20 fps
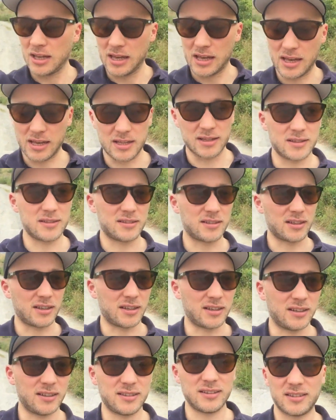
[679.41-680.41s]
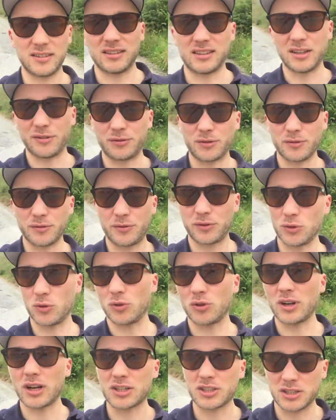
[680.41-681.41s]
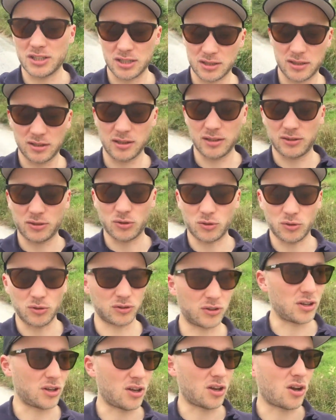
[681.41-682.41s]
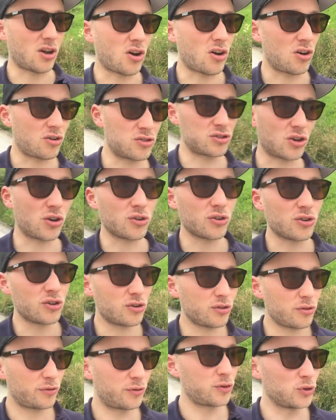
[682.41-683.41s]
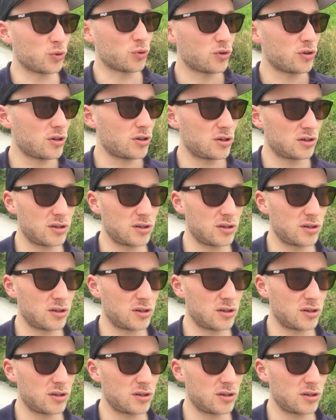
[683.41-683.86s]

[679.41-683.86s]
And this is a different fjord actually. It's called Hardanger Fjord,